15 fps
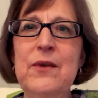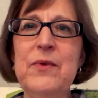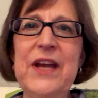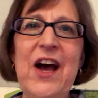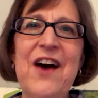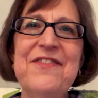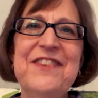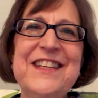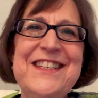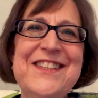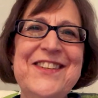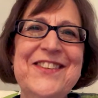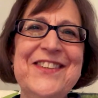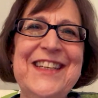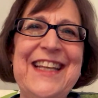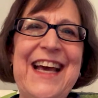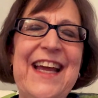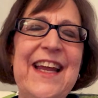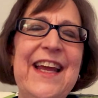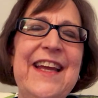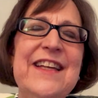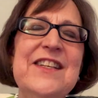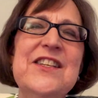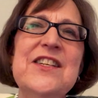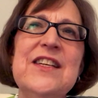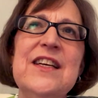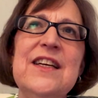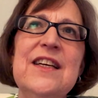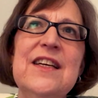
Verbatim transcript: we often do at that age.